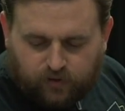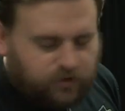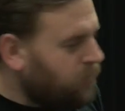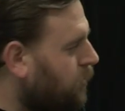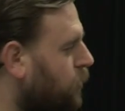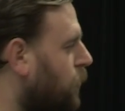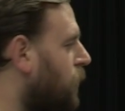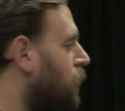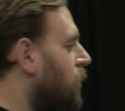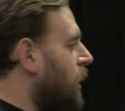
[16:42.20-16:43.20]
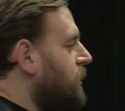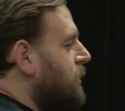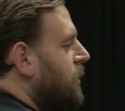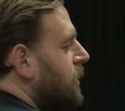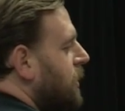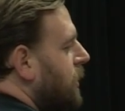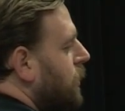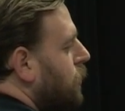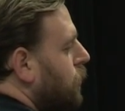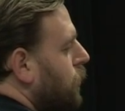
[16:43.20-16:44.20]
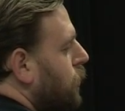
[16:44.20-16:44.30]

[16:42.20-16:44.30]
So wherever the light's going to hit it, you're going